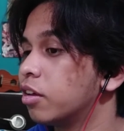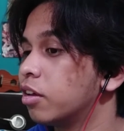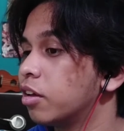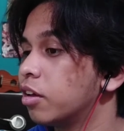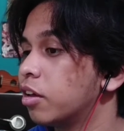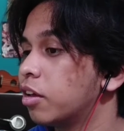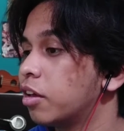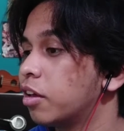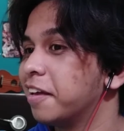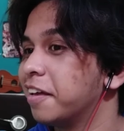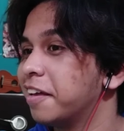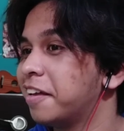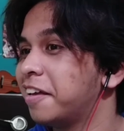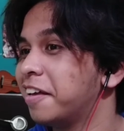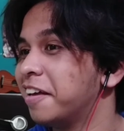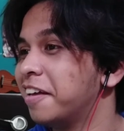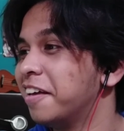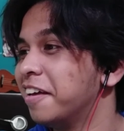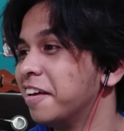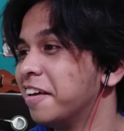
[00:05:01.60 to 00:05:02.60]

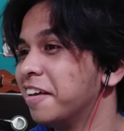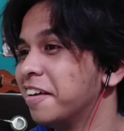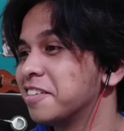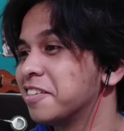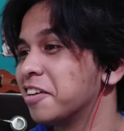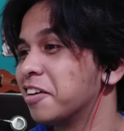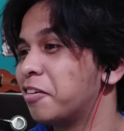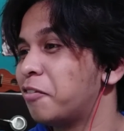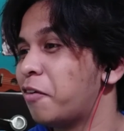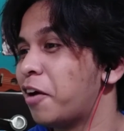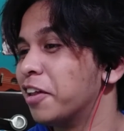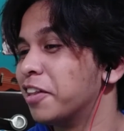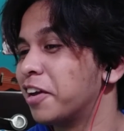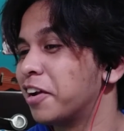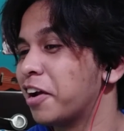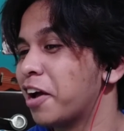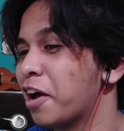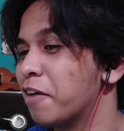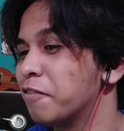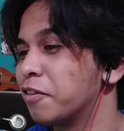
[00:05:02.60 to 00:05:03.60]
So while
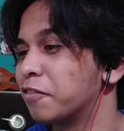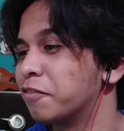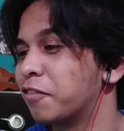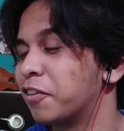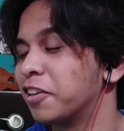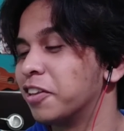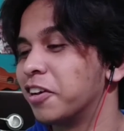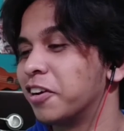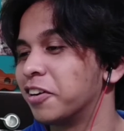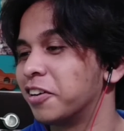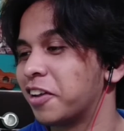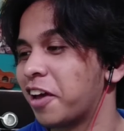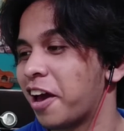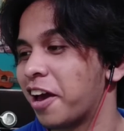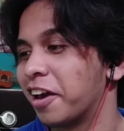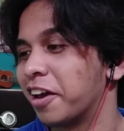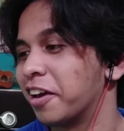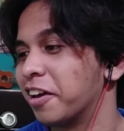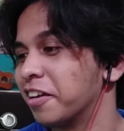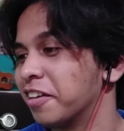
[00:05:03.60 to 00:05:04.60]
they're having fun,
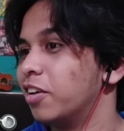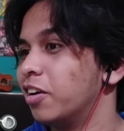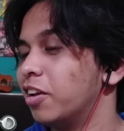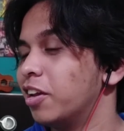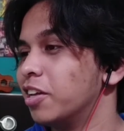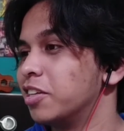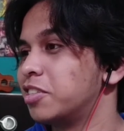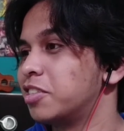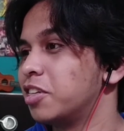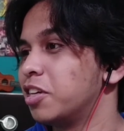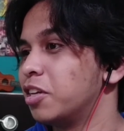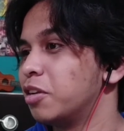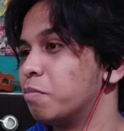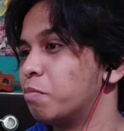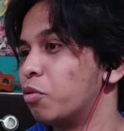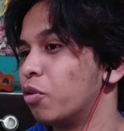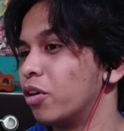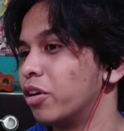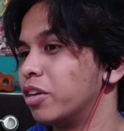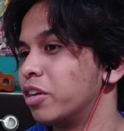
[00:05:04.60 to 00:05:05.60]
dying. Well, let's see the
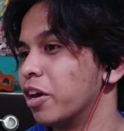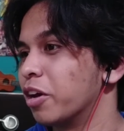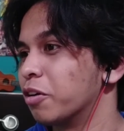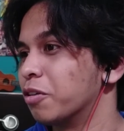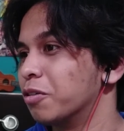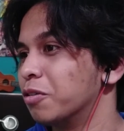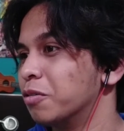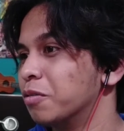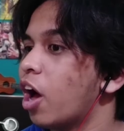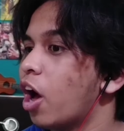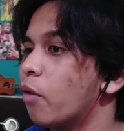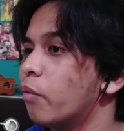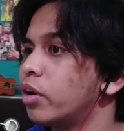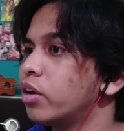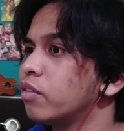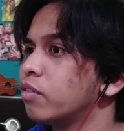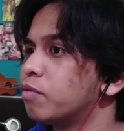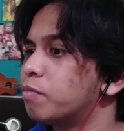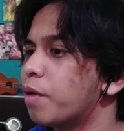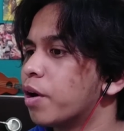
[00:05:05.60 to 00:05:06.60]
boy Deku. I
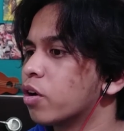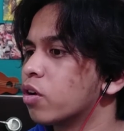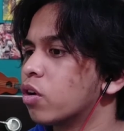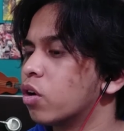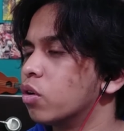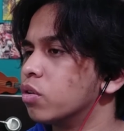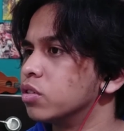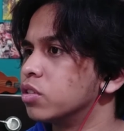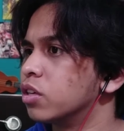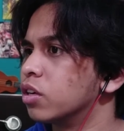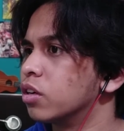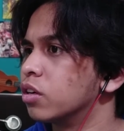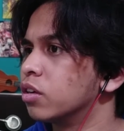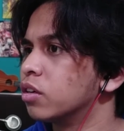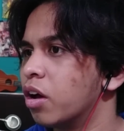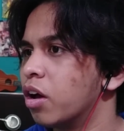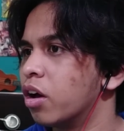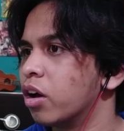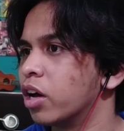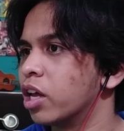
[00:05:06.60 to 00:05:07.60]
wonder if Bakugo is here.
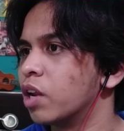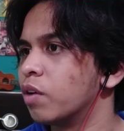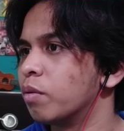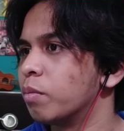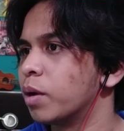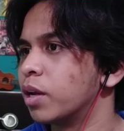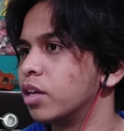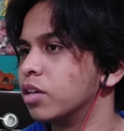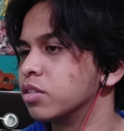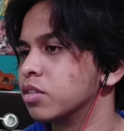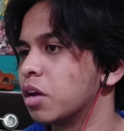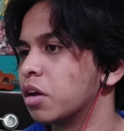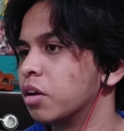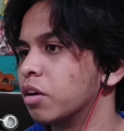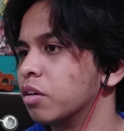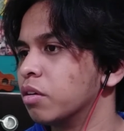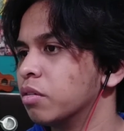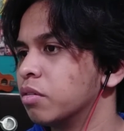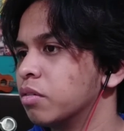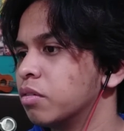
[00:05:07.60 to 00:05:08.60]
Okay, never mind, he's not
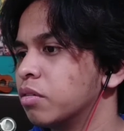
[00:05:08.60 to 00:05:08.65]
here.